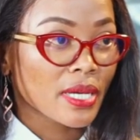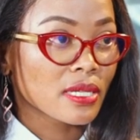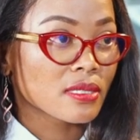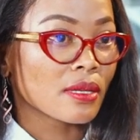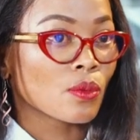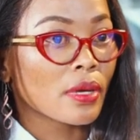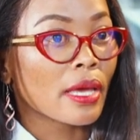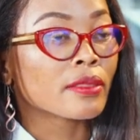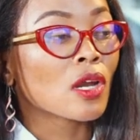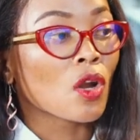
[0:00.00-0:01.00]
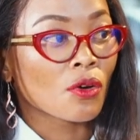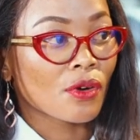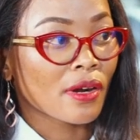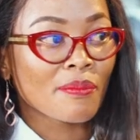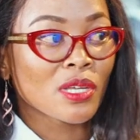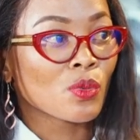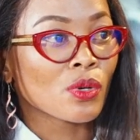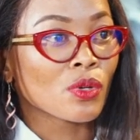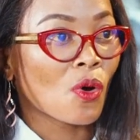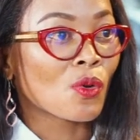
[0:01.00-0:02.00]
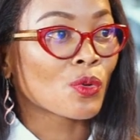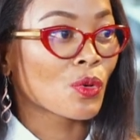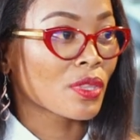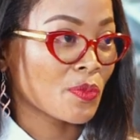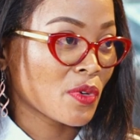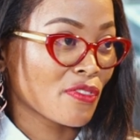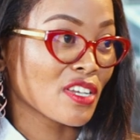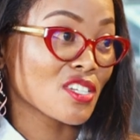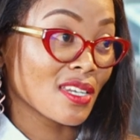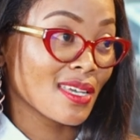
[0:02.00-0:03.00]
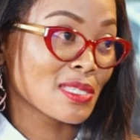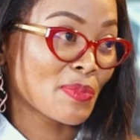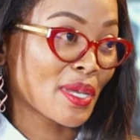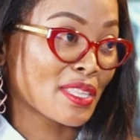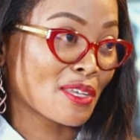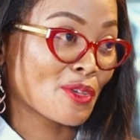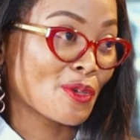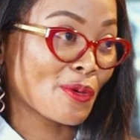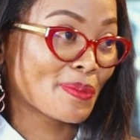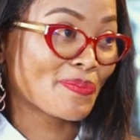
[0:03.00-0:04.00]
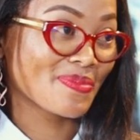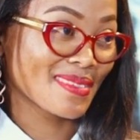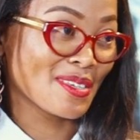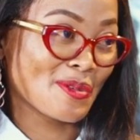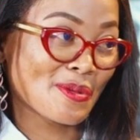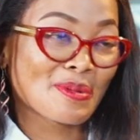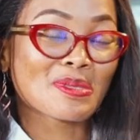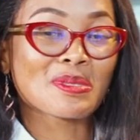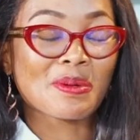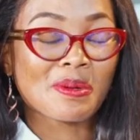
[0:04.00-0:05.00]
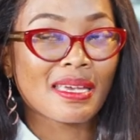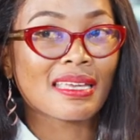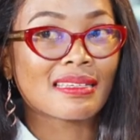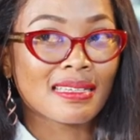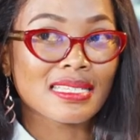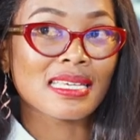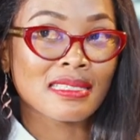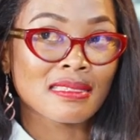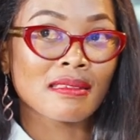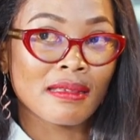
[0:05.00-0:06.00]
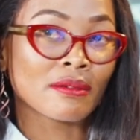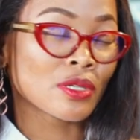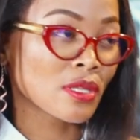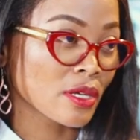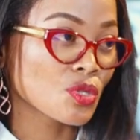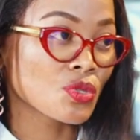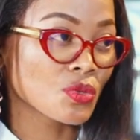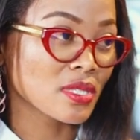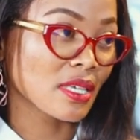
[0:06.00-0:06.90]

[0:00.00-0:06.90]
medicine mm-hmm. in the long run. I mean, we all know that prevention is better than cure. Yes. You know, so yeah. it, it is in the true